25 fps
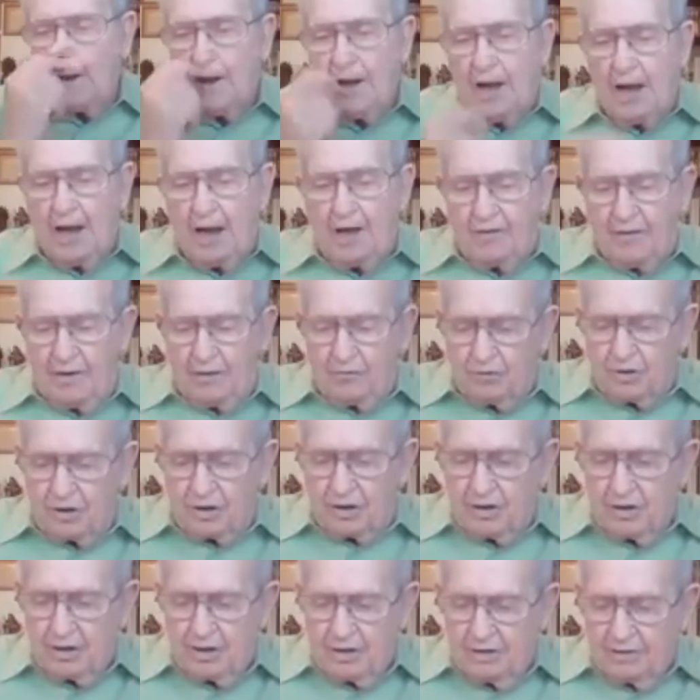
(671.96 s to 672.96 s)
How that
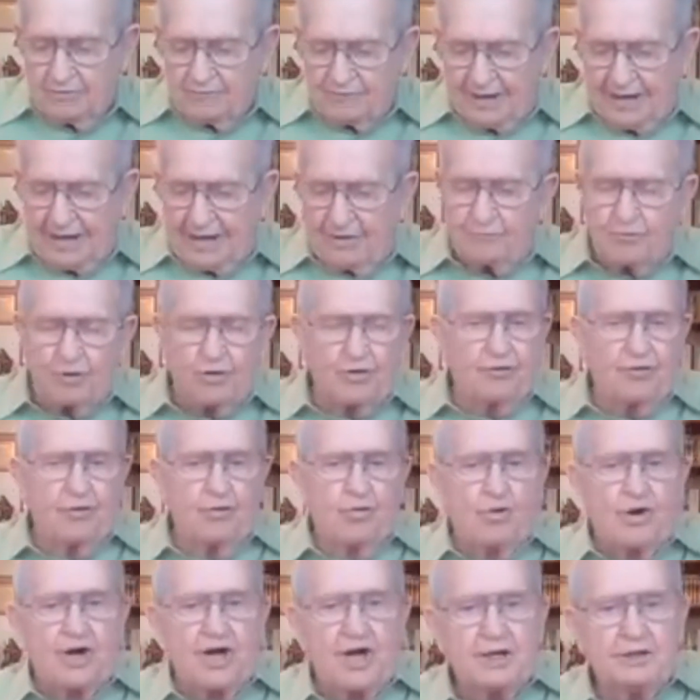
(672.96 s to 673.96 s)
we find where the
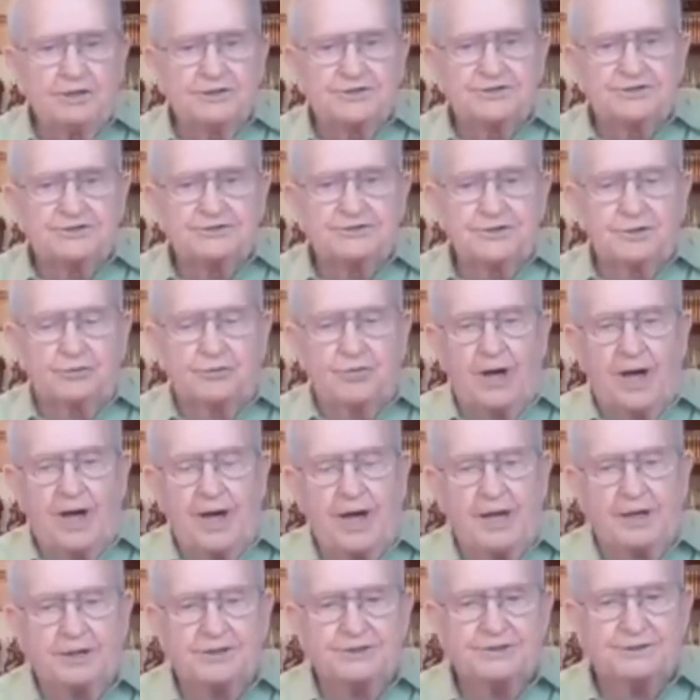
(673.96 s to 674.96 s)
winds, the
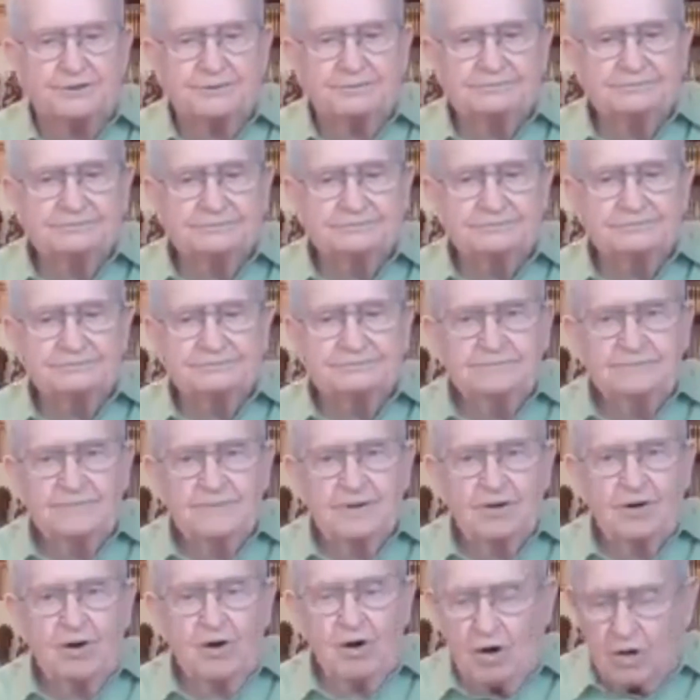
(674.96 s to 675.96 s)
rains,
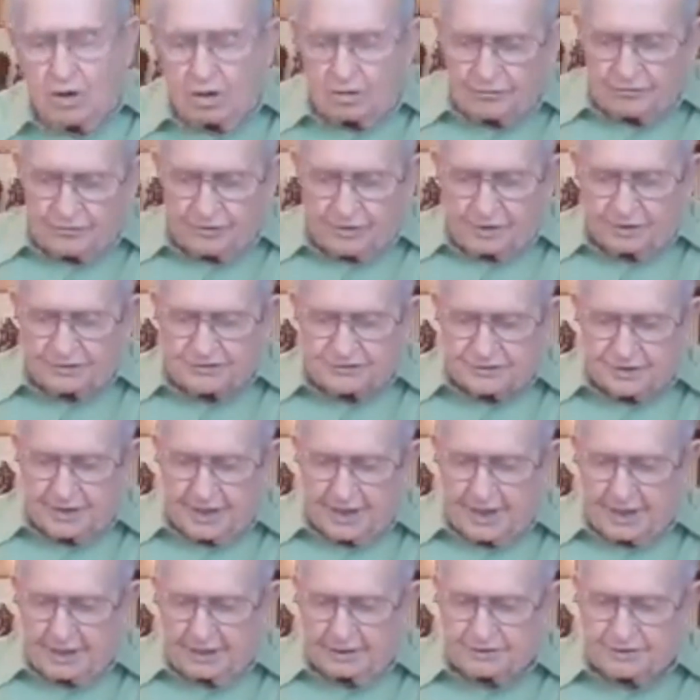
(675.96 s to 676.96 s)
all of these
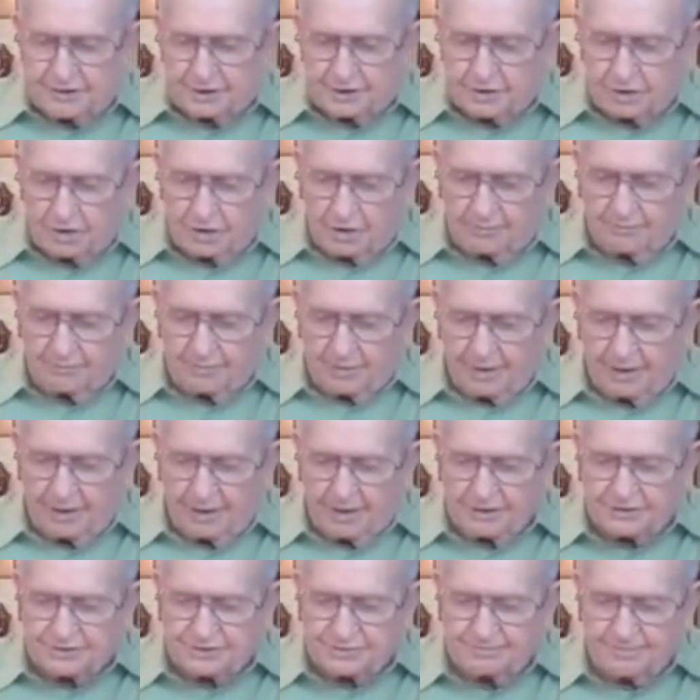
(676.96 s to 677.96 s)
things had come
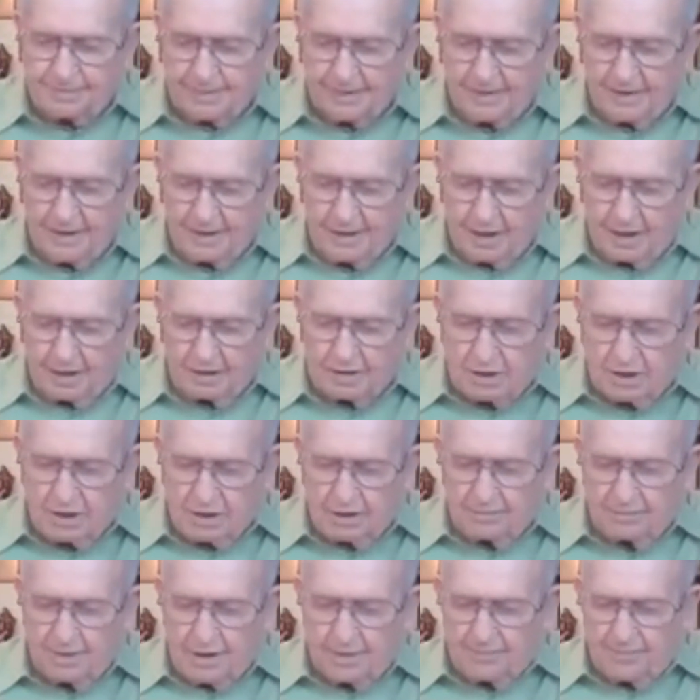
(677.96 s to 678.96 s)
place, uh,
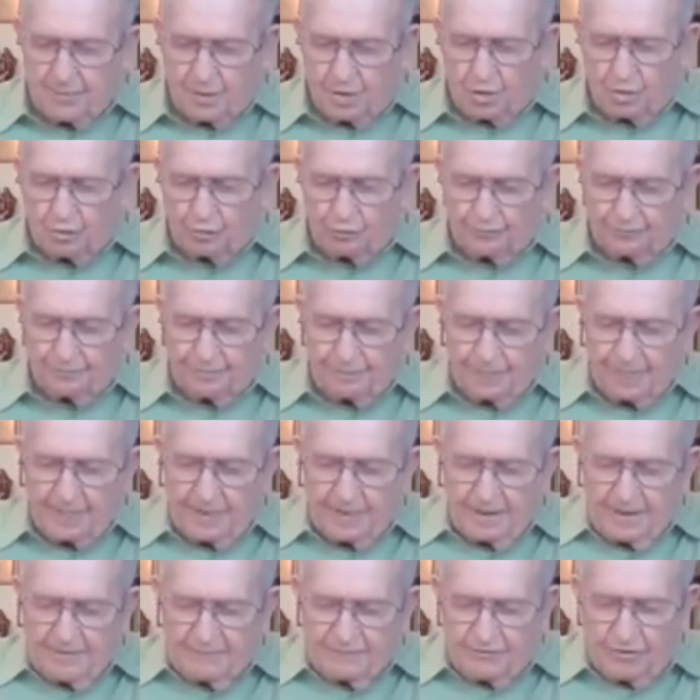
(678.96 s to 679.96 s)
come upon
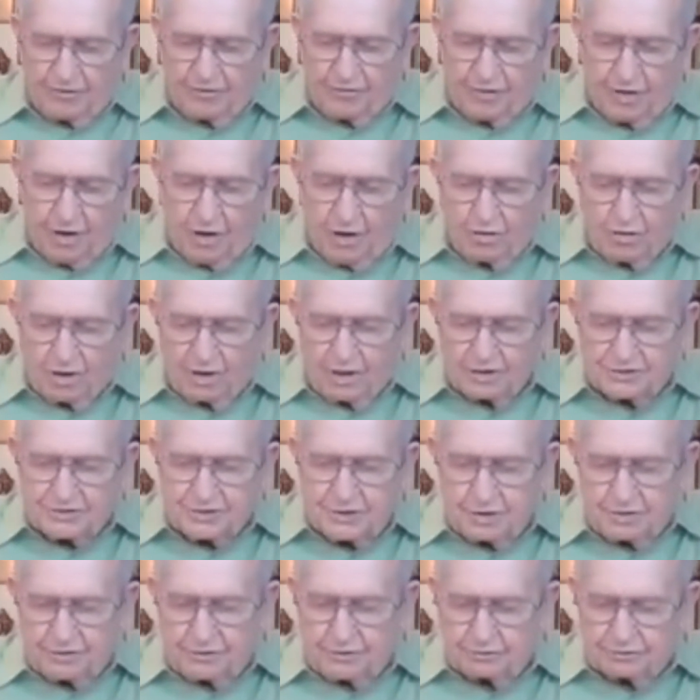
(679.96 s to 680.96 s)
for all these
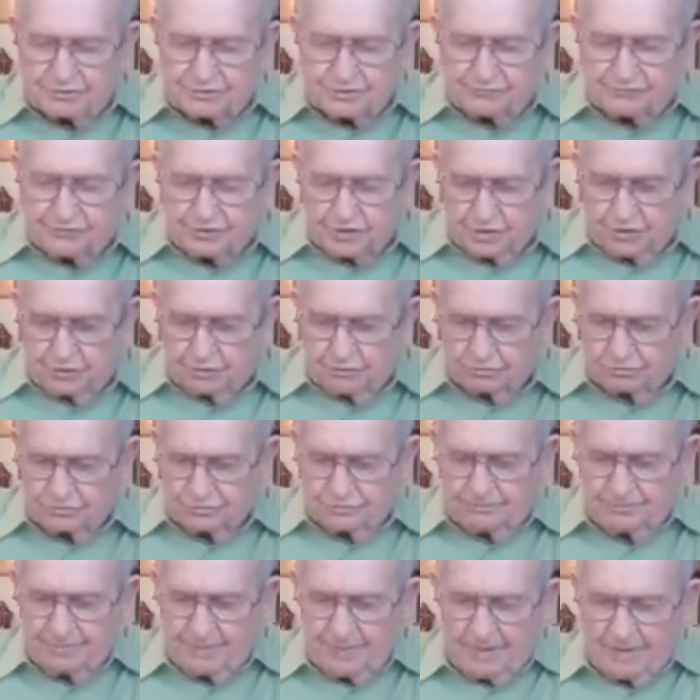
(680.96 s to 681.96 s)
hundreds of years
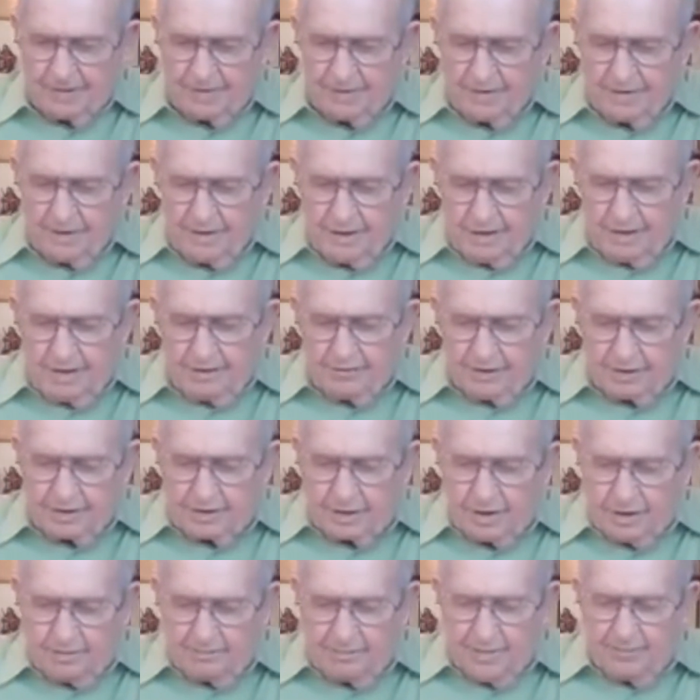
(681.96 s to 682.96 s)
uh, that
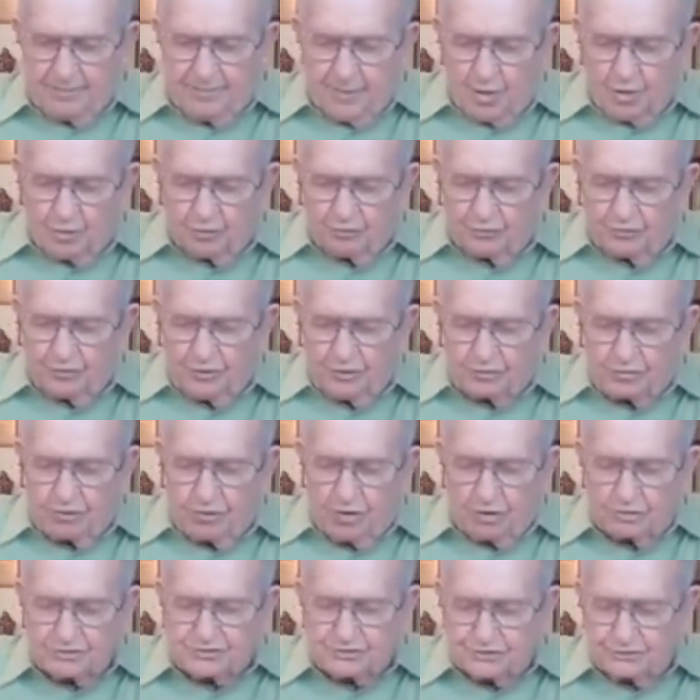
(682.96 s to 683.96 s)
come upon the
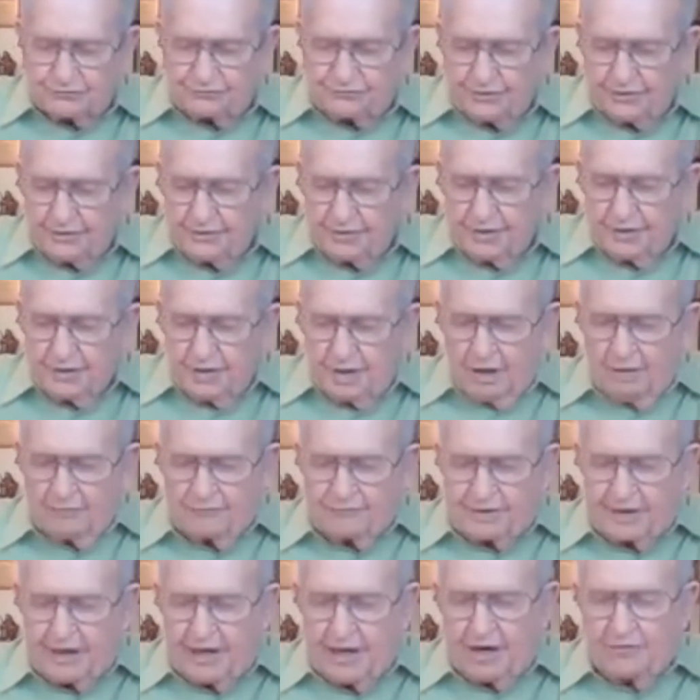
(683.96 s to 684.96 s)
cross of,
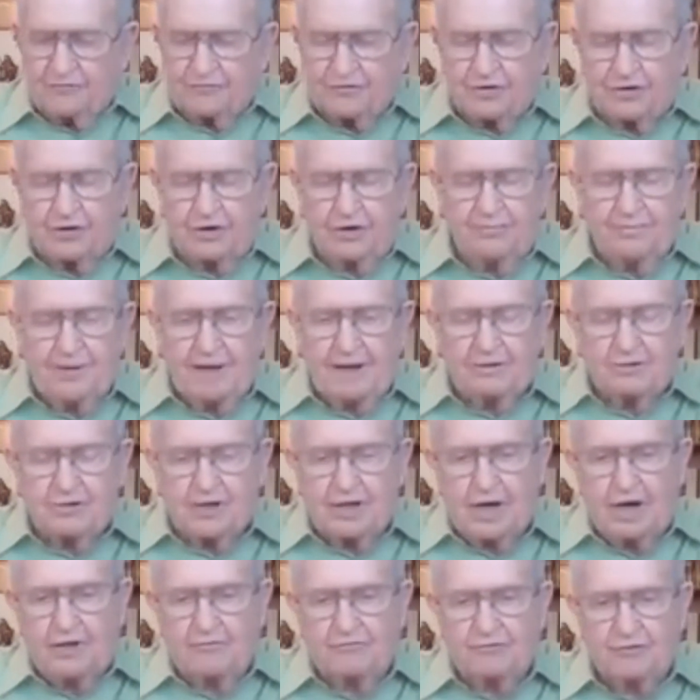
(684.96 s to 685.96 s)
of Calvary or Mount
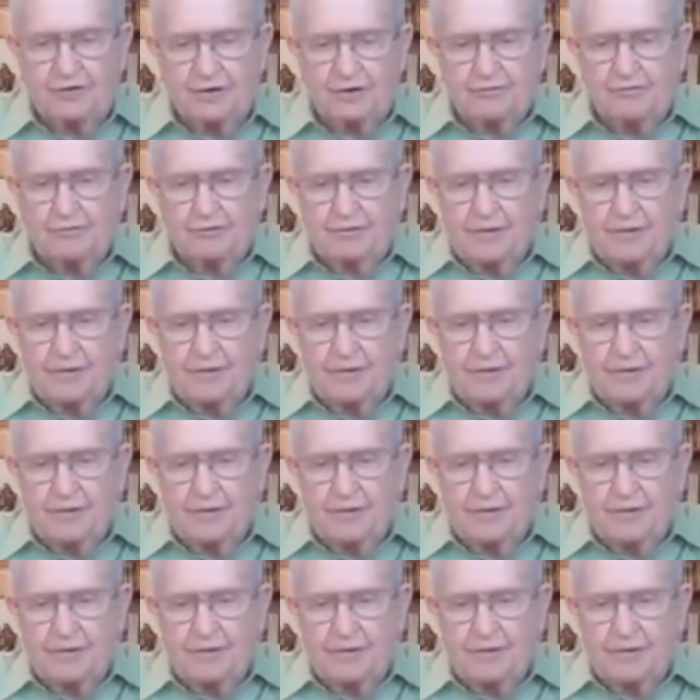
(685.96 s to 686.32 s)
Calvary.